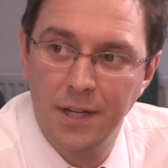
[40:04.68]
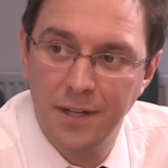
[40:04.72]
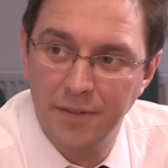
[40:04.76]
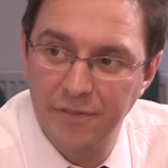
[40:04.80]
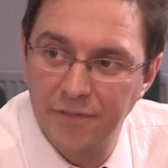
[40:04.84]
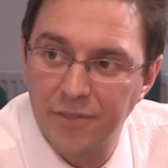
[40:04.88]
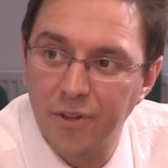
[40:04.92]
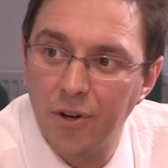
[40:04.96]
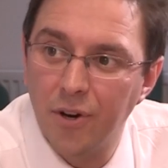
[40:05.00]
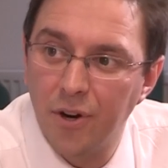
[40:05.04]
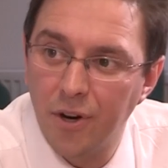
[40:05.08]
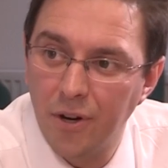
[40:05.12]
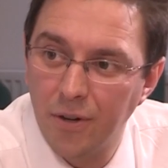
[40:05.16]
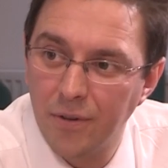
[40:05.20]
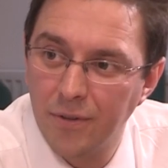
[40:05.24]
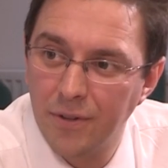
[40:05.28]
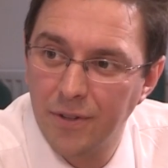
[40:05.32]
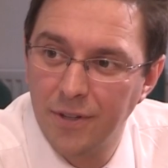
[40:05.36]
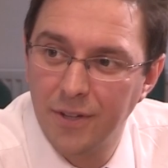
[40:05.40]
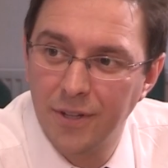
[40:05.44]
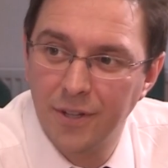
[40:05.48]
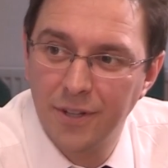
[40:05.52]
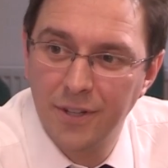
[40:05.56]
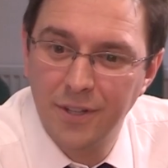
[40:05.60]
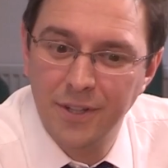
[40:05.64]
If not,
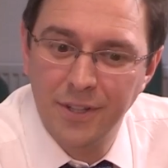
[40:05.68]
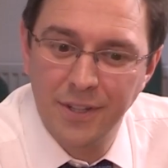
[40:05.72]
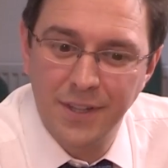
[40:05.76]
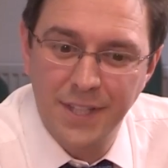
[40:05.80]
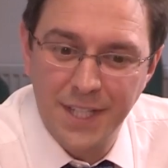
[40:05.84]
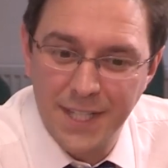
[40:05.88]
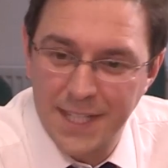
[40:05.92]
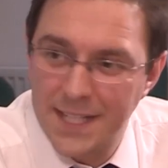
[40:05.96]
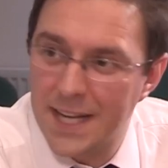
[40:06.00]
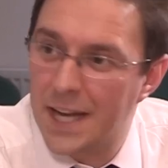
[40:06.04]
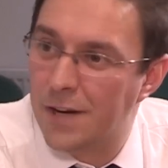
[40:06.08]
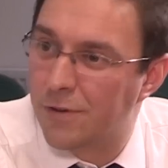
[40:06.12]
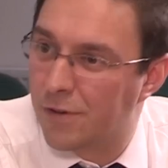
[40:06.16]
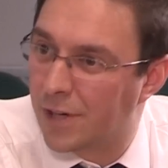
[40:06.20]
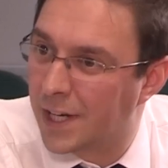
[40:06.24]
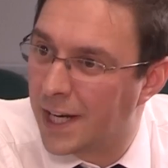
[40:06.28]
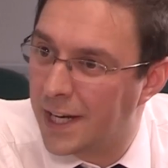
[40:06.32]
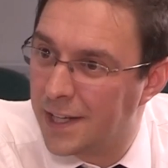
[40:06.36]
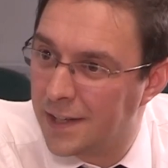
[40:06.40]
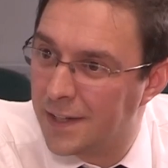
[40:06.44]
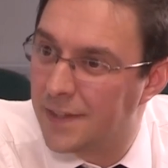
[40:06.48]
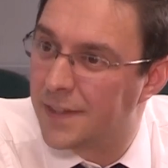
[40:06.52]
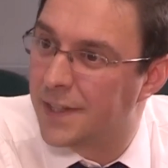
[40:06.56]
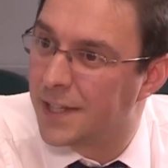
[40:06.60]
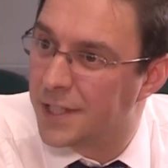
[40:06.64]

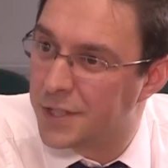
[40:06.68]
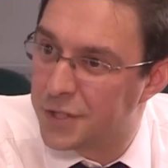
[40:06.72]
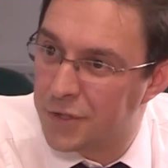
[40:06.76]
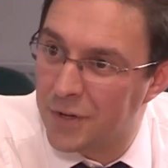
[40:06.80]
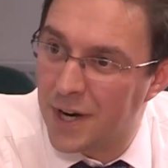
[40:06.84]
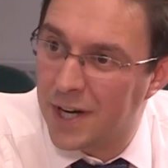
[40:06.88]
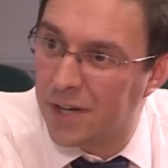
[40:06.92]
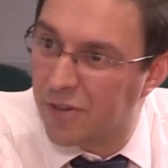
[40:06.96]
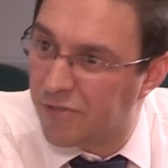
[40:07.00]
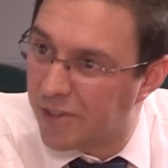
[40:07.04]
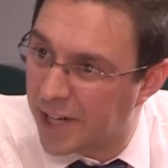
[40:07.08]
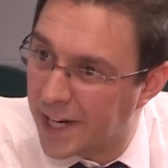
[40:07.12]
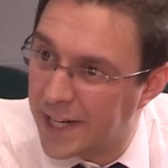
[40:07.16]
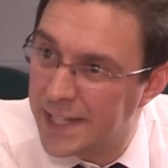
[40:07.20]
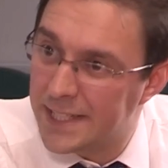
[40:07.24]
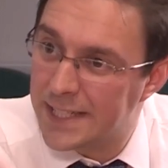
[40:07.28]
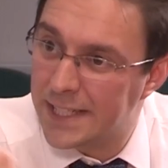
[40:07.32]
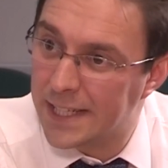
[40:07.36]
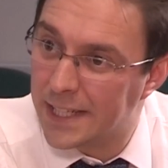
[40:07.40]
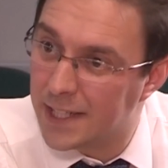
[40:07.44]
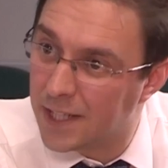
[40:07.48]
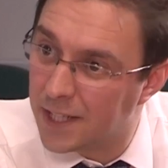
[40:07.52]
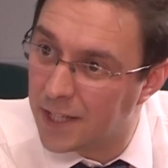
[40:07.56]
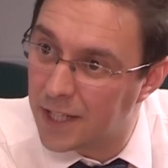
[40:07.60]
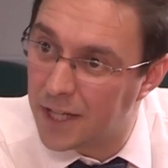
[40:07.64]
disaggregate the things you're
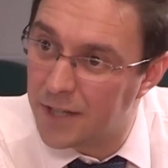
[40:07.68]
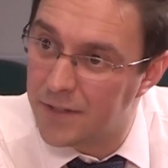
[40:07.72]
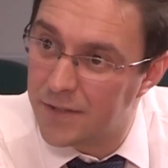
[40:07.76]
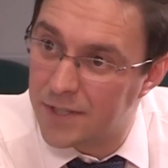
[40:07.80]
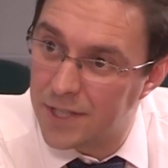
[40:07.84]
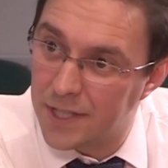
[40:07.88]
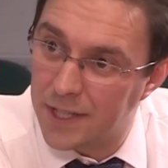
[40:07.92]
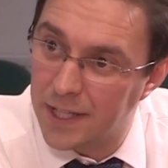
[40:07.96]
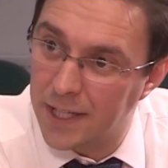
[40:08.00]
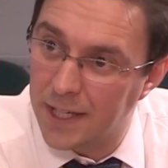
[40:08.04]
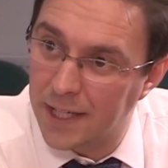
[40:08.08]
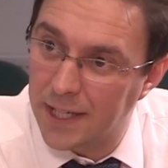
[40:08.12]
aggregating in a note to the